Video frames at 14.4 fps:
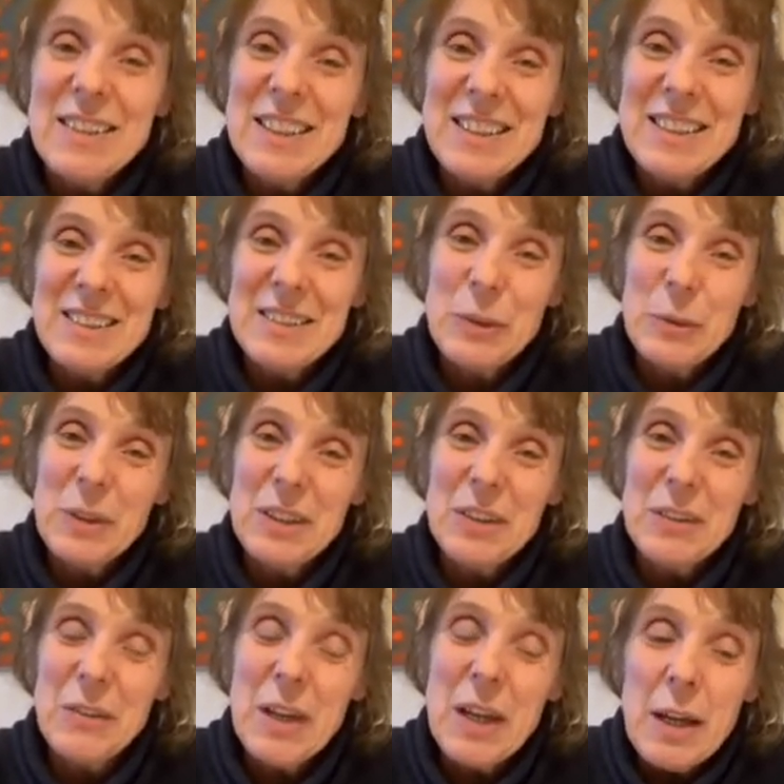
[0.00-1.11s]
it's
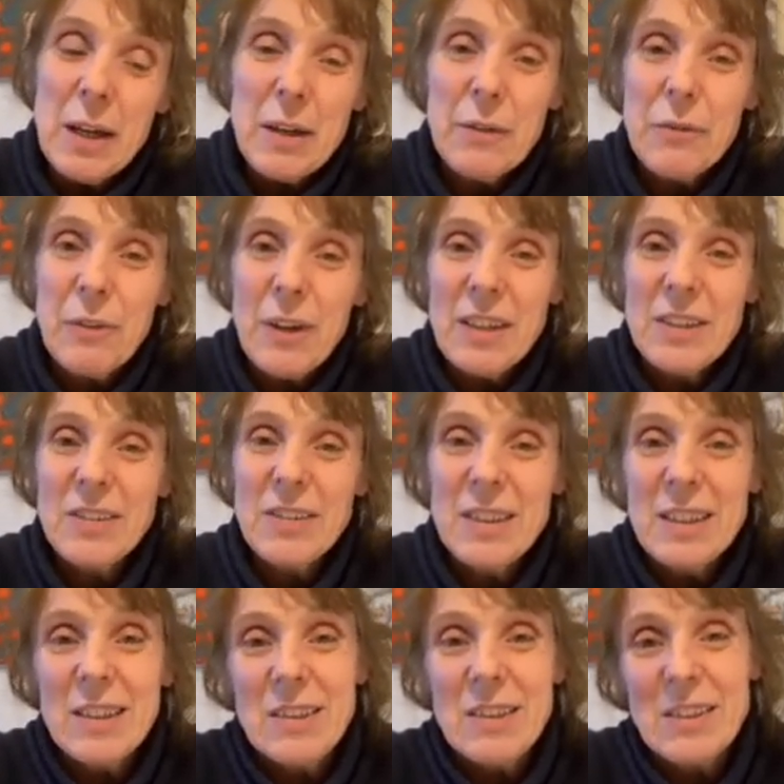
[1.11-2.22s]
quite a
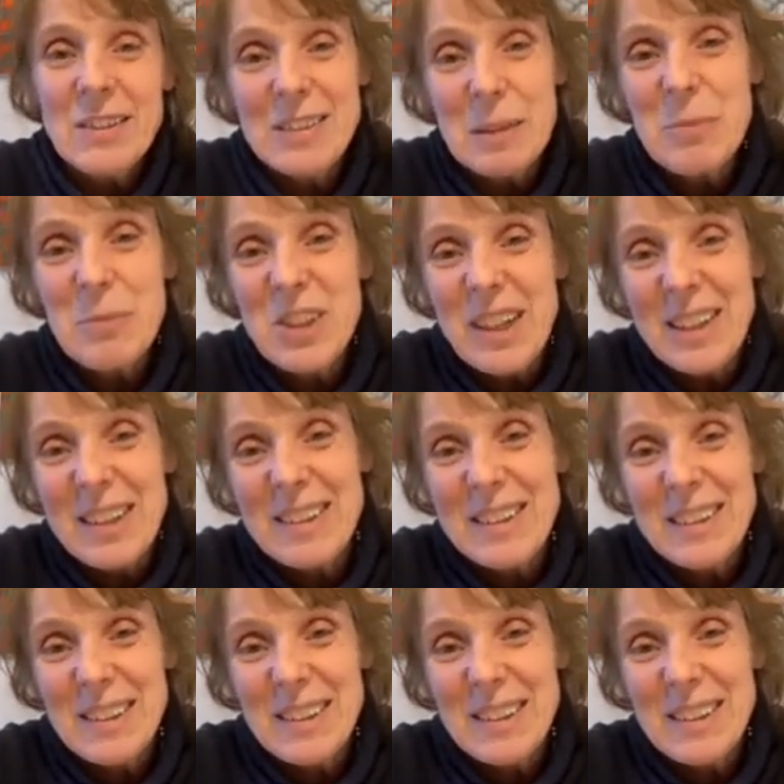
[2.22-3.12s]
fascinating subject.